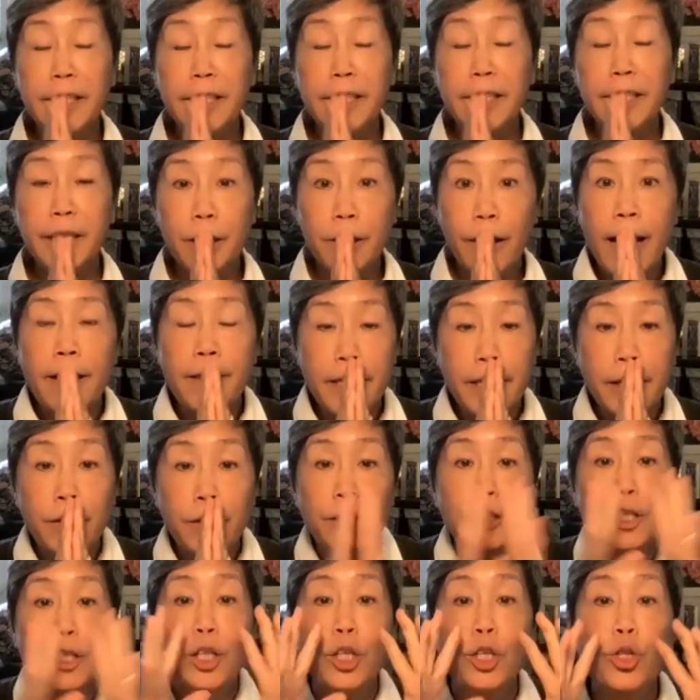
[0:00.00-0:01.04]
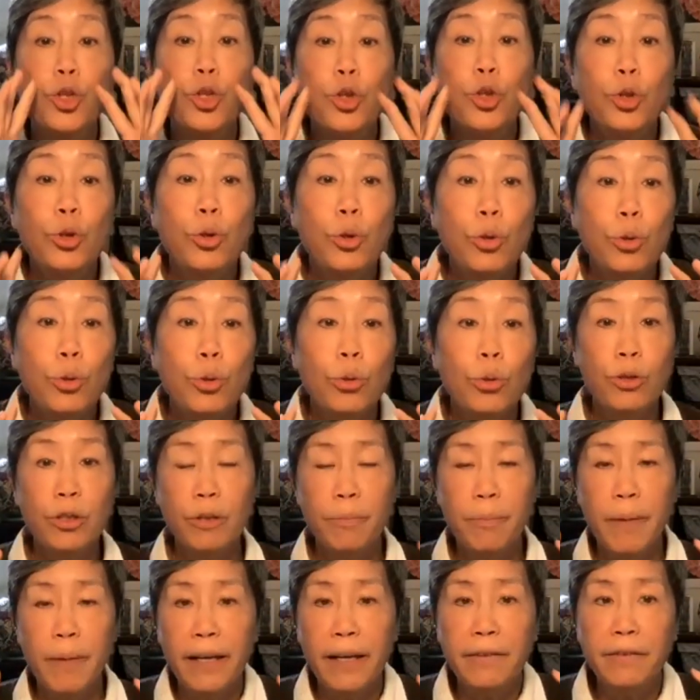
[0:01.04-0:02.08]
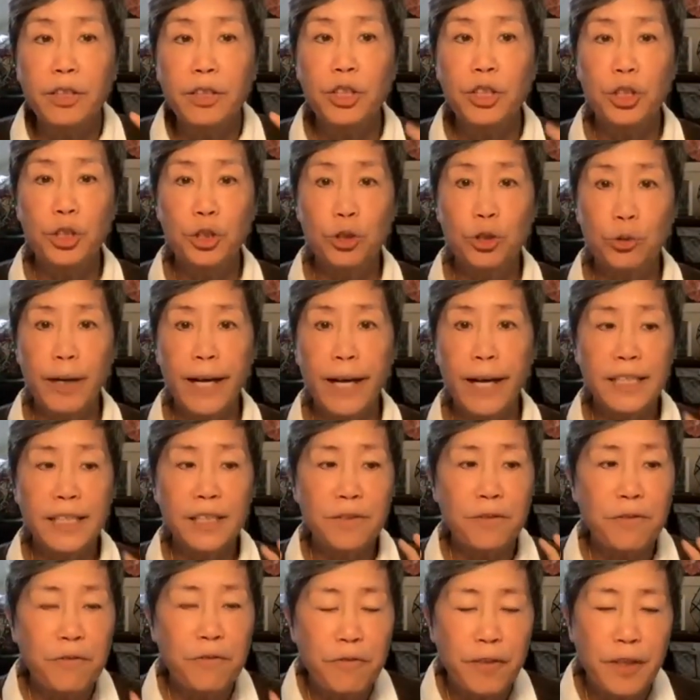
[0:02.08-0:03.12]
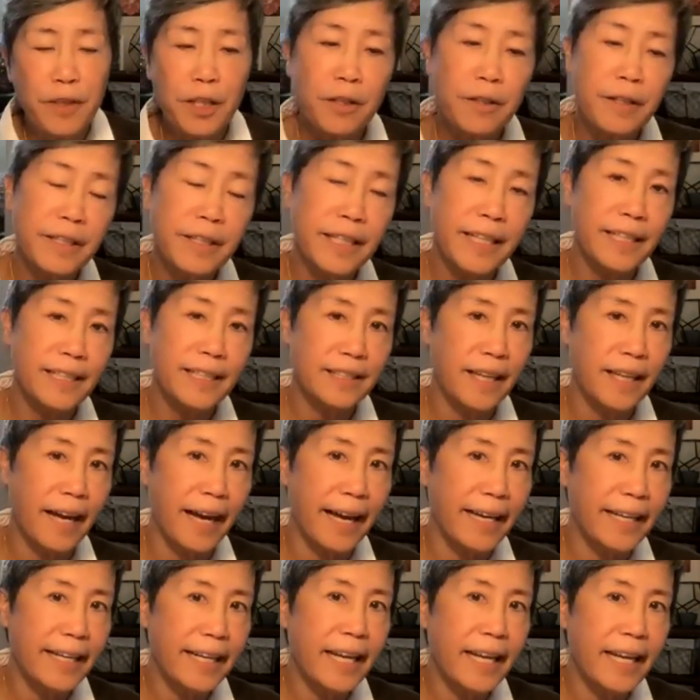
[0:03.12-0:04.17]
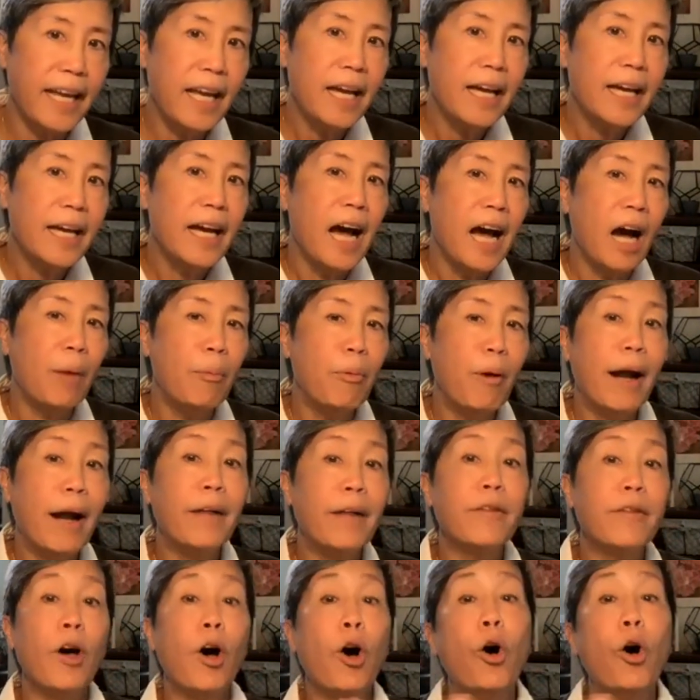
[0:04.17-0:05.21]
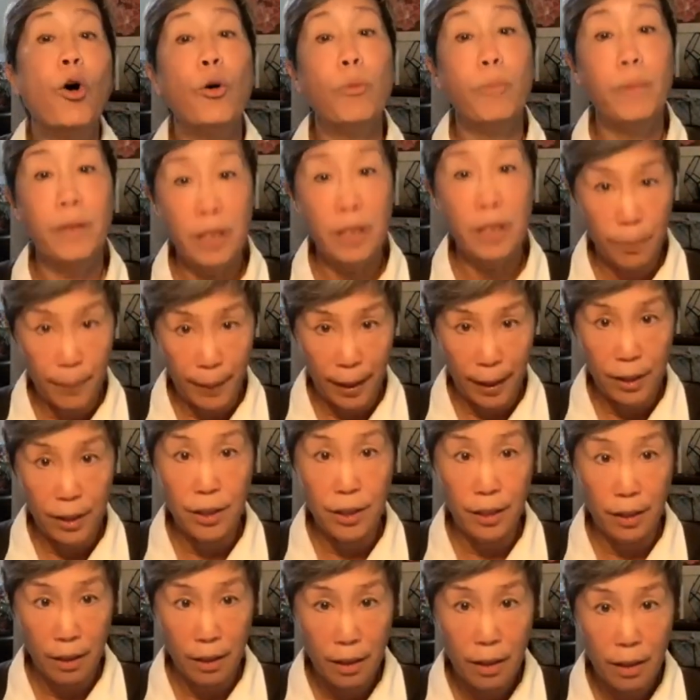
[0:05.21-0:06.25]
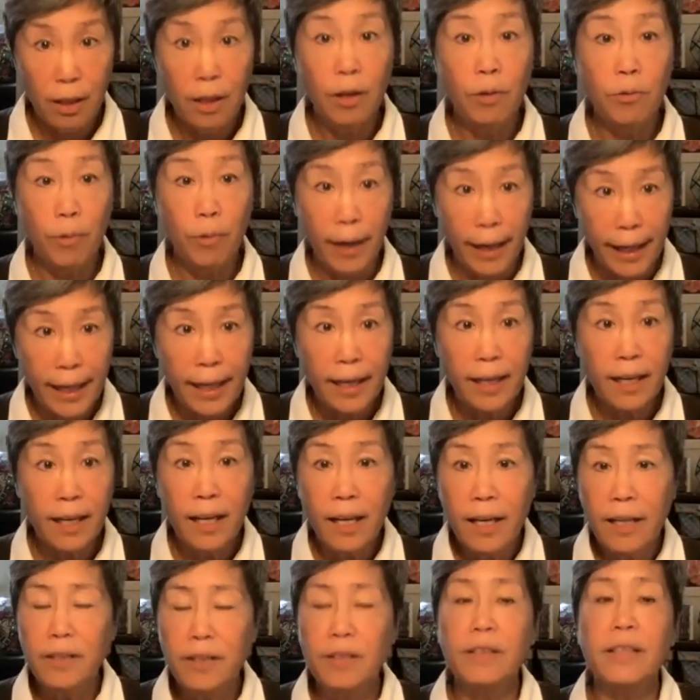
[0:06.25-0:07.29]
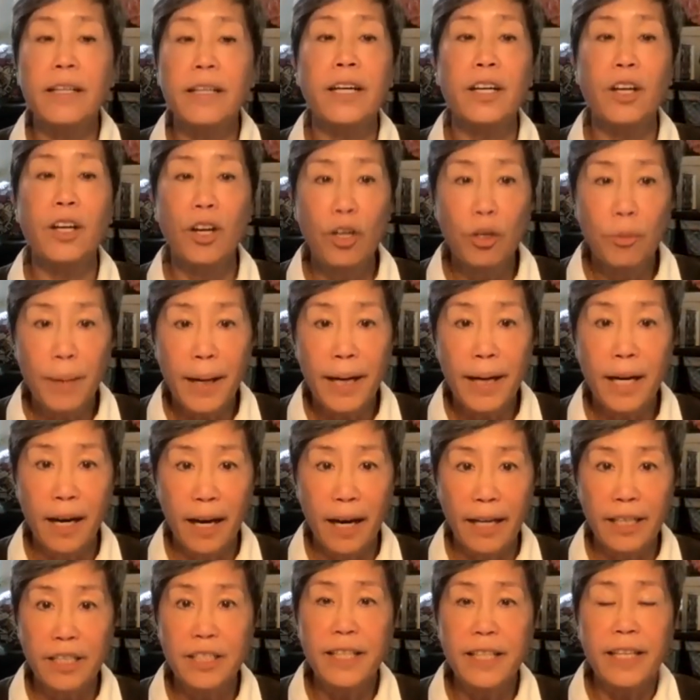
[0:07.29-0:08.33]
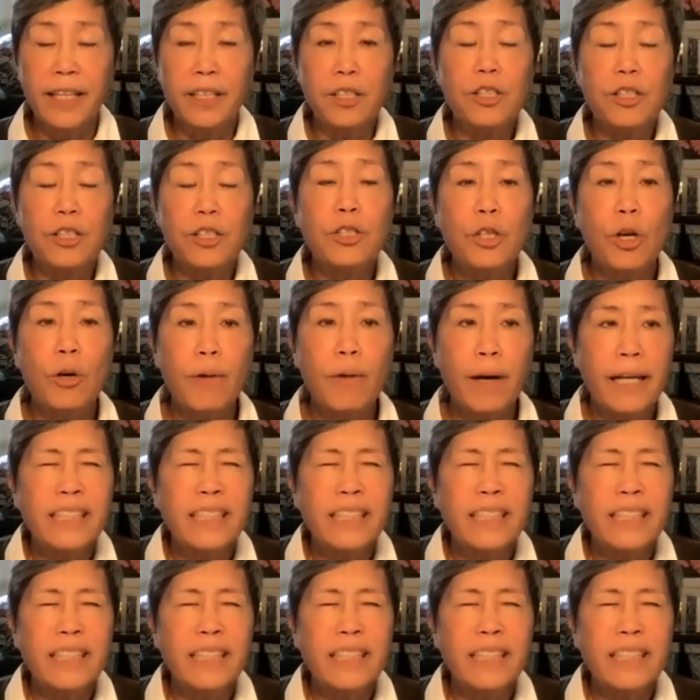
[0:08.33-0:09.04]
you, there is a huge amount of stress, fear, and anxiety around the home inspection. Right? They're like, oh my gosh, that is so,